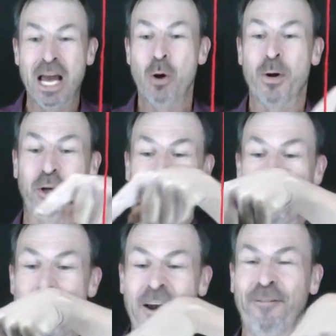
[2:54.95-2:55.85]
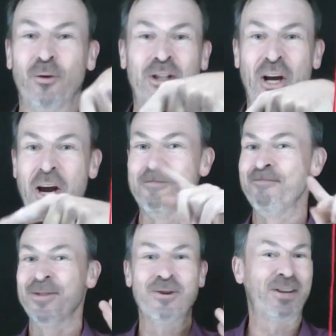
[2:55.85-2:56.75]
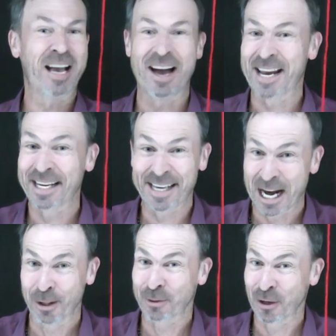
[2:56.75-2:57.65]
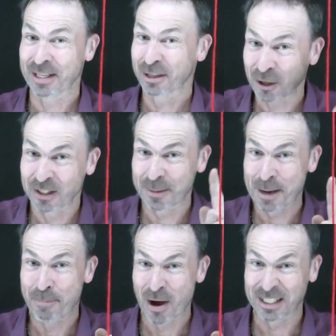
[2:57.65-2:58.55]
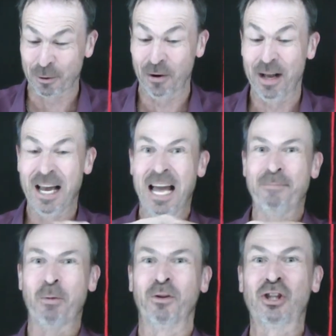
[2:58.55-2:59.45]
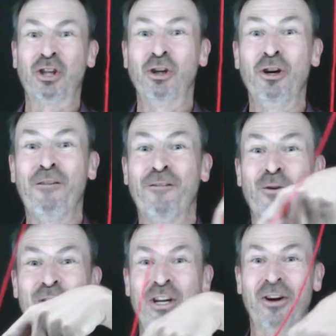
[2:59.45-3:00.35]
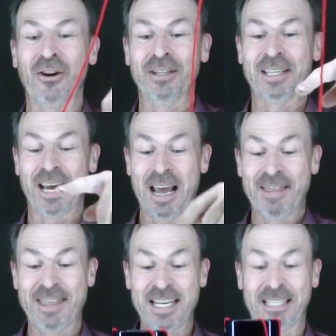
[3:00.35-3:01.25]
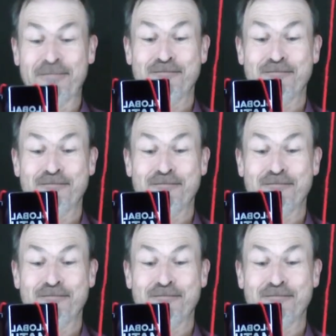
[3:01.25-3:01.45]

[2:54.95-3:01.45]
When you do one full turn, you can't untangle them, turns out. Turns out to be impossible. But with two full turns, this